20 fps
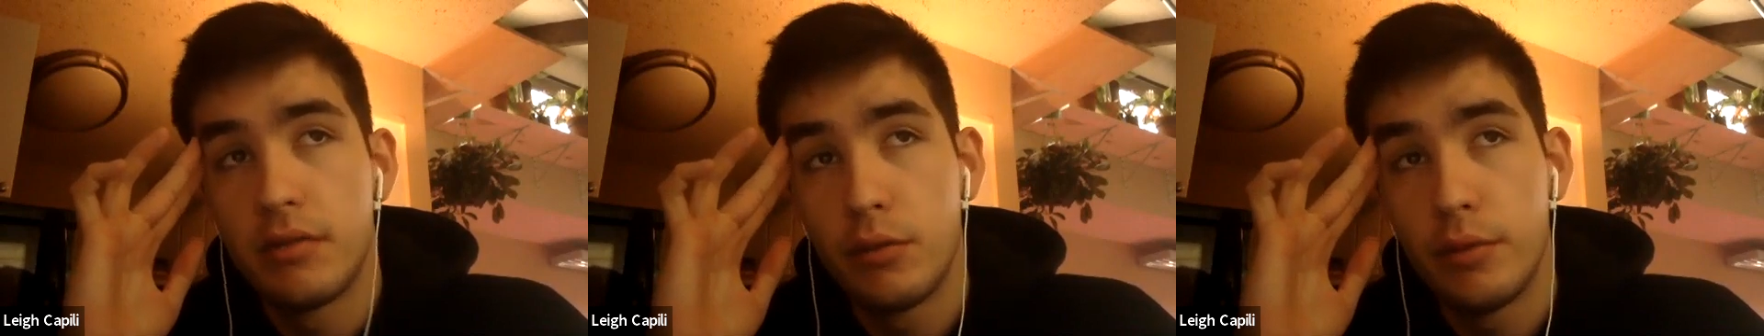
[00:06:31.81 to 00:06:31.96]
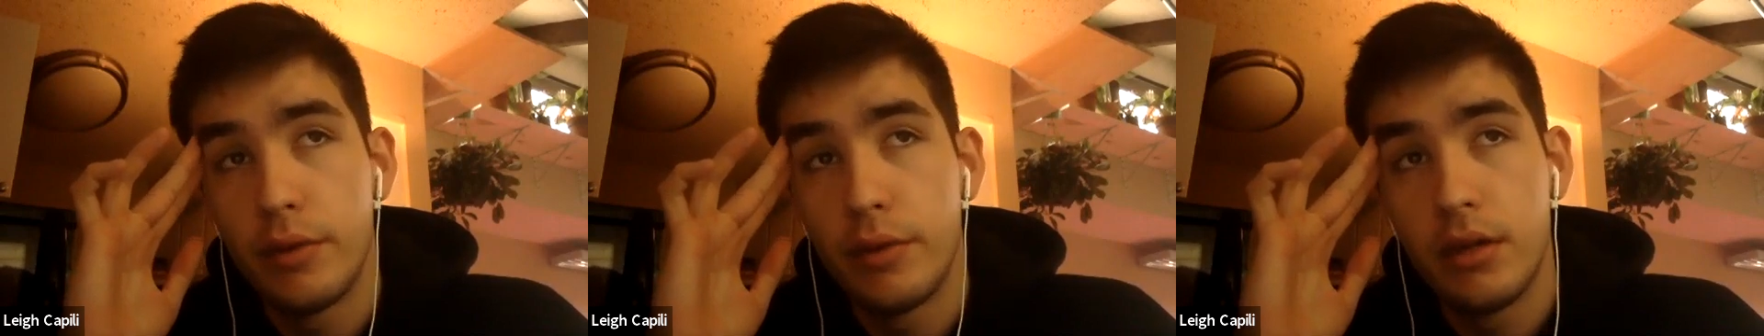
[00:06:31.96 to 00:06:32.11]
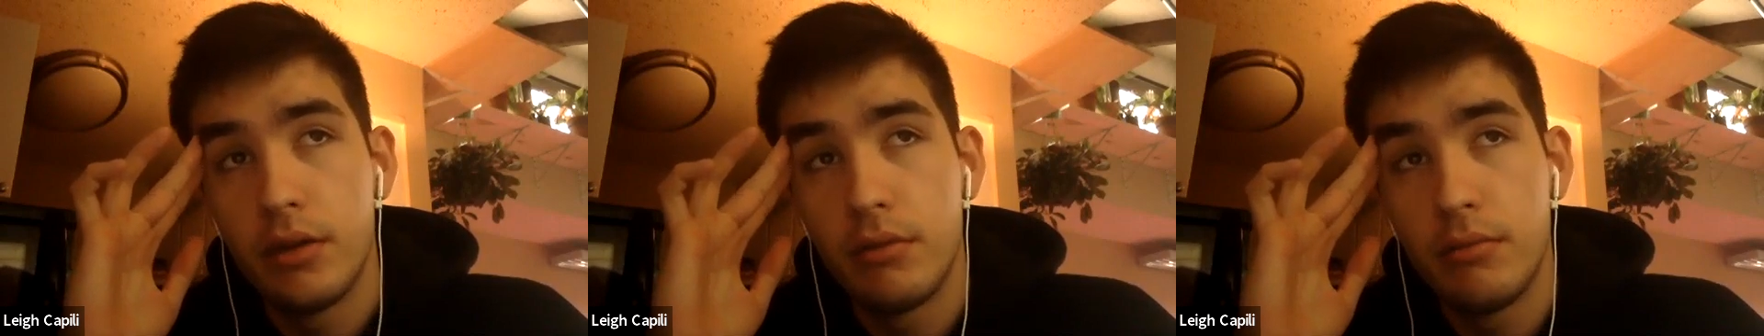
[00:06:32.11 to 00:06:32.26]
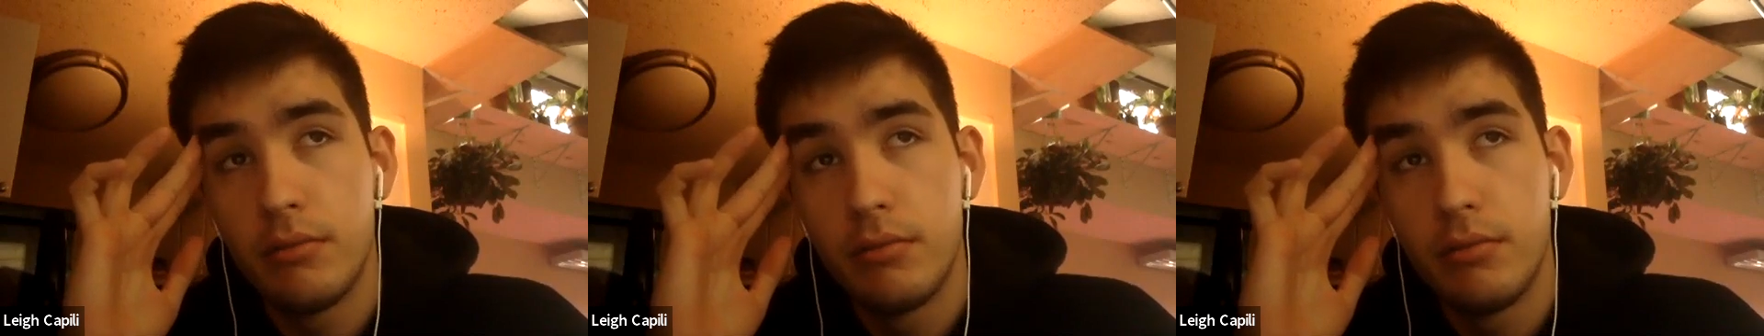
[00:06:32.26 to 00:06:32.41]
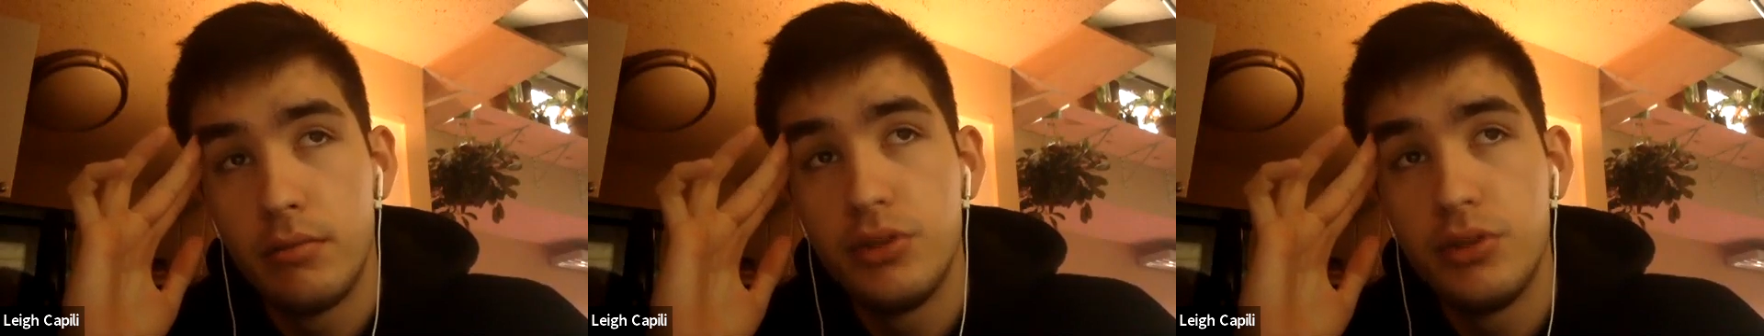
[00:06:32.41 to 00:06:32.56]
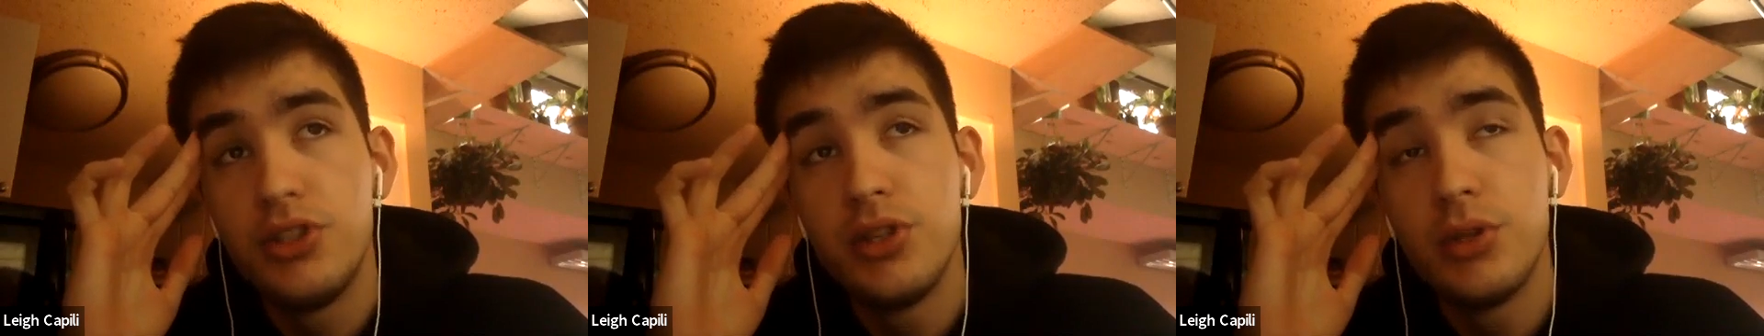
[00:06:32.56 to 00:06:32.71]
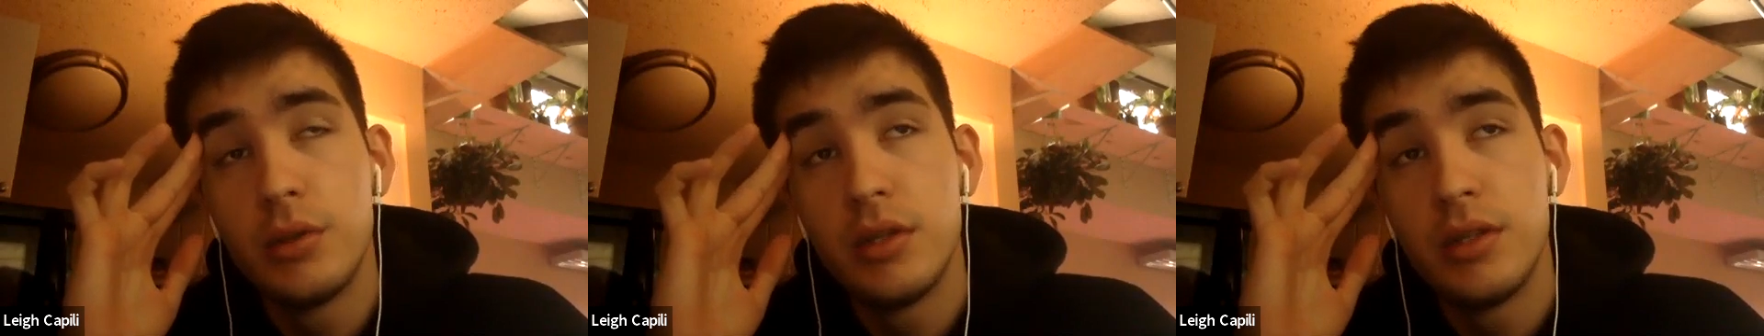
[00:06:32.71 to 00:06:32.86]
we can
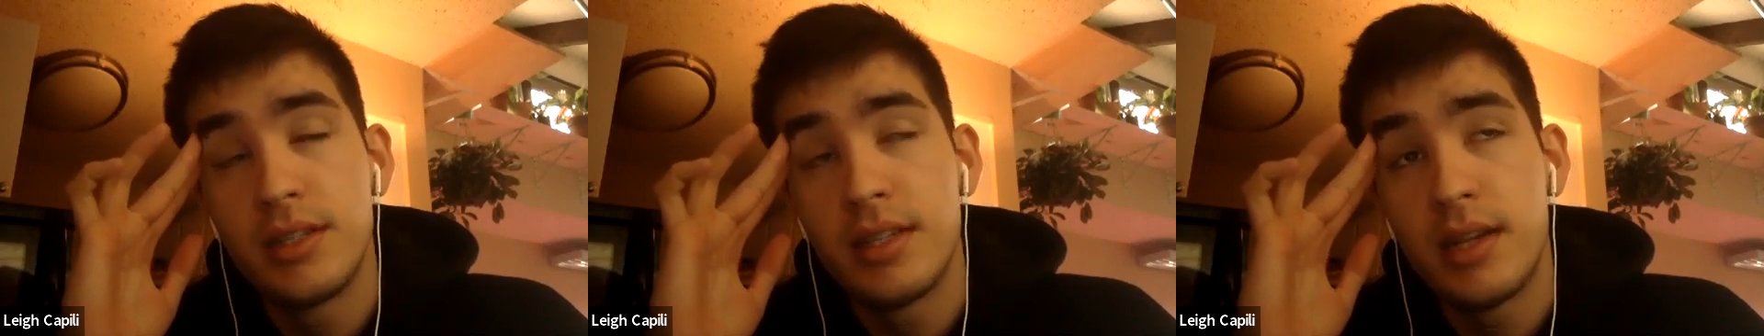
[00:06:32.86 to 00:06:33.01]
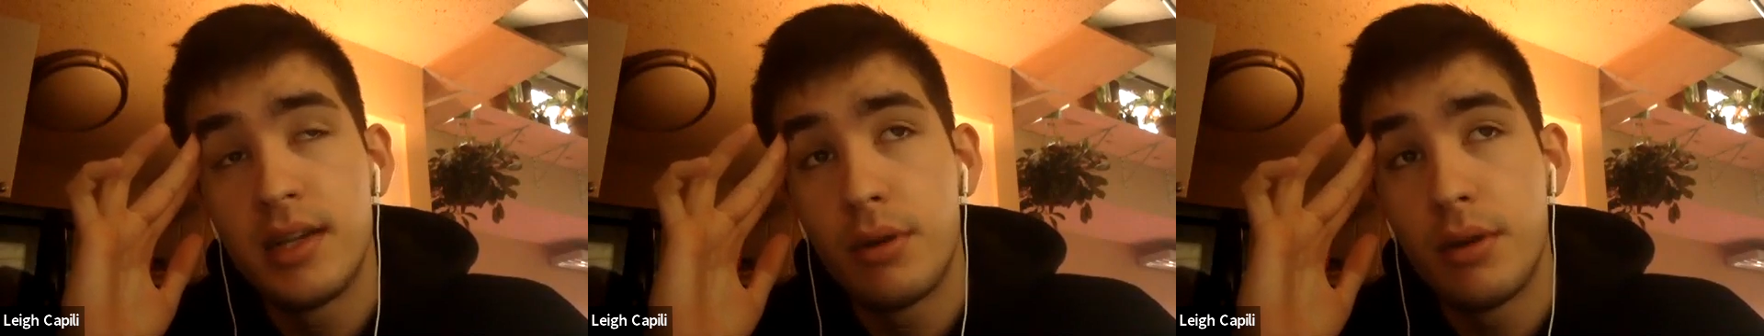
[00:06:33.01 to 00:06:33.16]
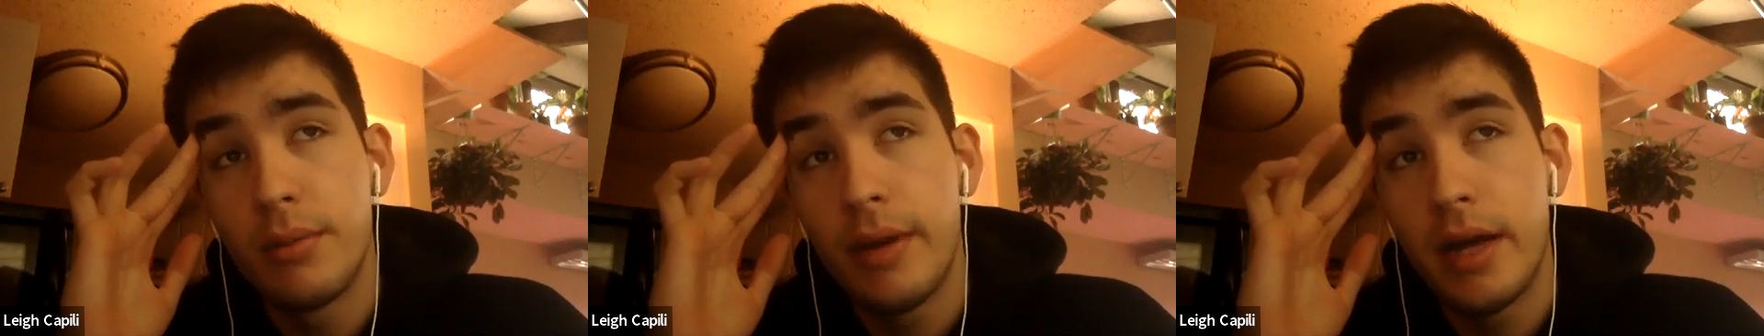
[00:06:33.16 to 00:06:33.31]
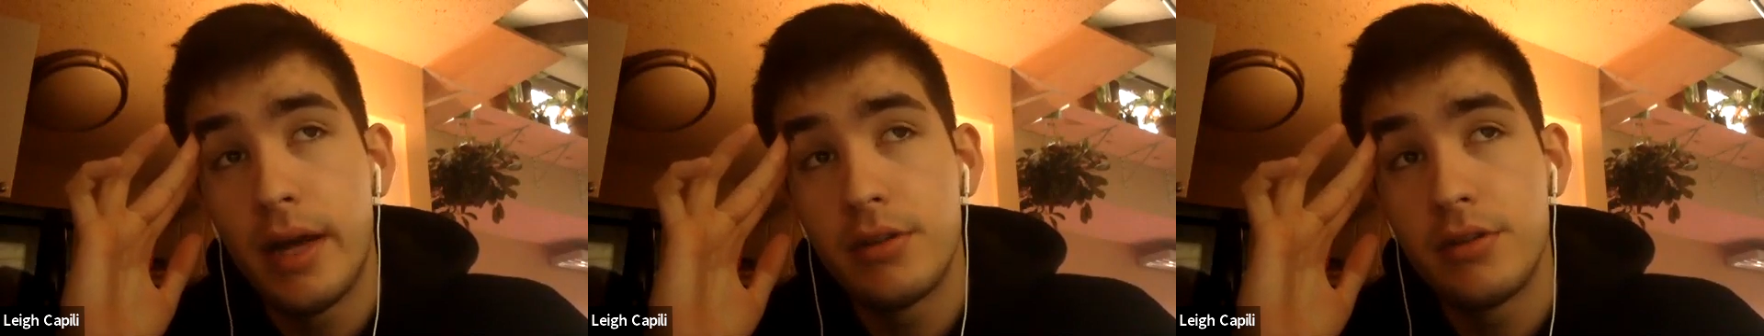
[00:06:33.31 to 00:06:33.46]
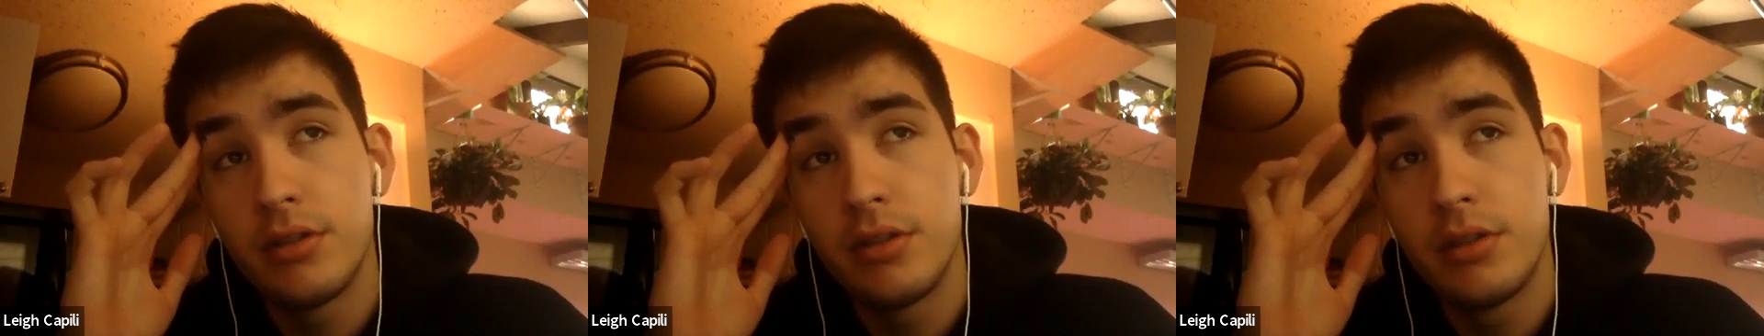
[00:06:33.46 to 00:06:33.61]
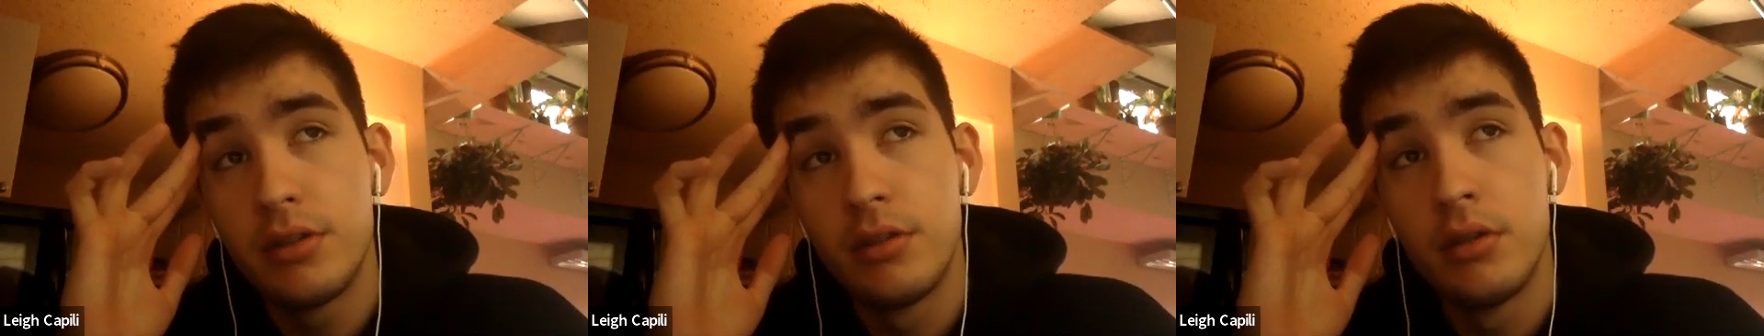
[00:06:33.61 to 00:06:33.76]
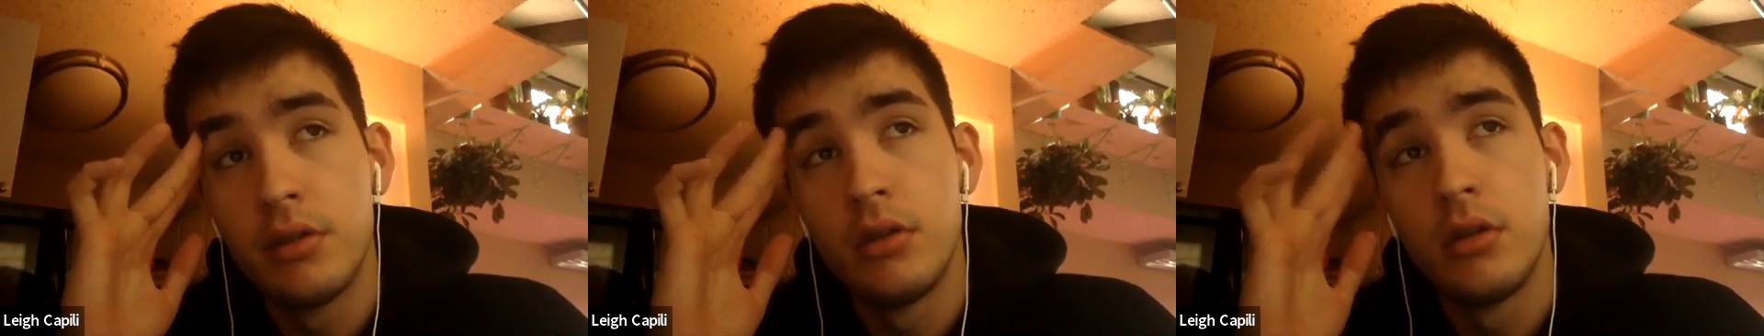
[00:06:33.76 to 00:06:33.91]
do in separate patches.